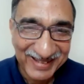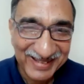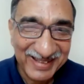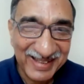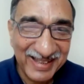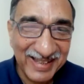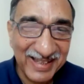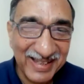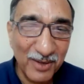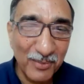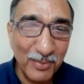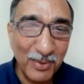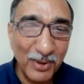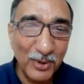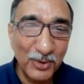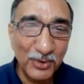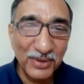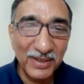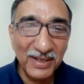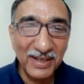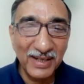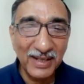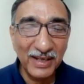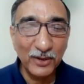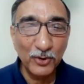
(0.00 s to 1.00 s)
Think about
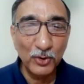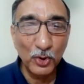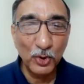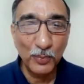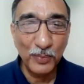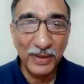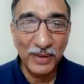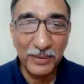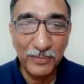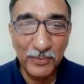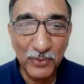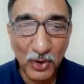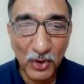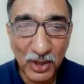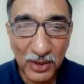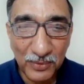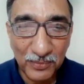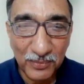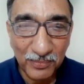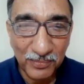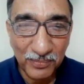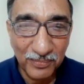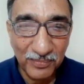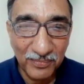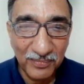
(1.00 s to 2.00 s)
it. I hope I'm not
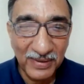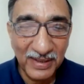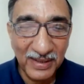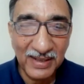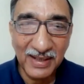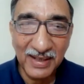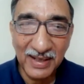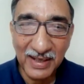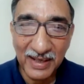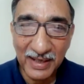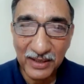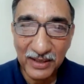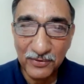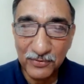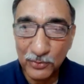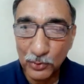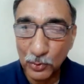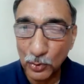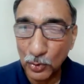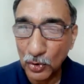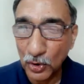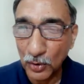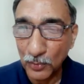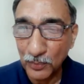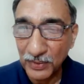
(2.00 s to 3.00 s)
making life
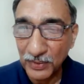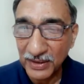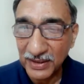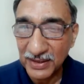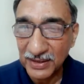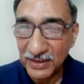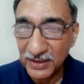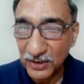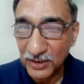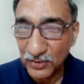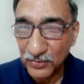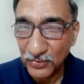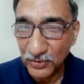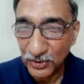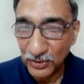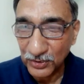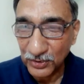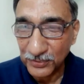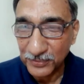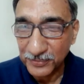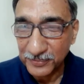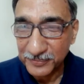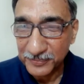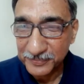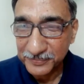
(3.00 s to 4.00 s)
too complicated for
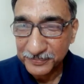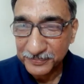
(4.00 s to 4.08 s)
you.